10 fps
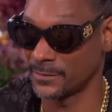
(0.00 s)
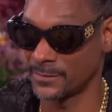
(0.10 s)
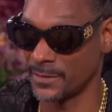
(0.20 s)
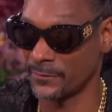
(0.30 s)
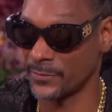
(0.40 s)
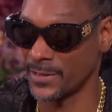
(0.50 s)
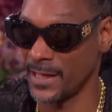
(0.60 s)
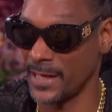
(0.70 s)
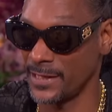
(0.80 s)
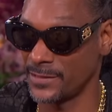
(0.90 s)
different
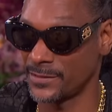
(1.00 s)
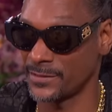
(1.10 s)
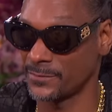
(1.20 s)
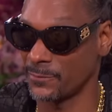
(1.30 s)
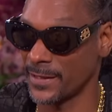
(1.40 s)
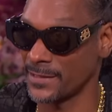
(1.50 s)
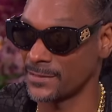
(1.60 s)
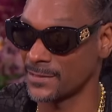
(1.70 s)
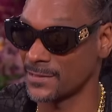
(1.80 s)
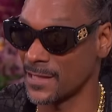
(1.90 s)
ages,
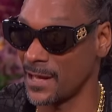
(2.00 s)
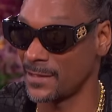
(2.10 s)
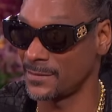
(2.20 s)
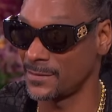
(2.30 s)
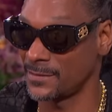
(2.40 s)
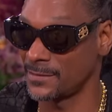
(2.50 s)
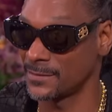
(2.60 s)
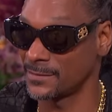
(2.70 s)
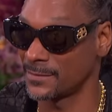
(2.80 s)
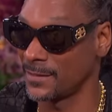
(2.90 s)
ranges,
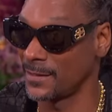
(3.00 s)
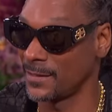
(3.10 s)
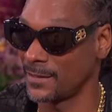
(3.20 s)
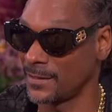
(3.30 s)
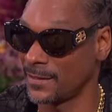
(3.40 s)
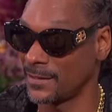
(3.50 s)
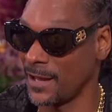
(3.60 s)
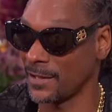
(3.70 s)
sizes, and I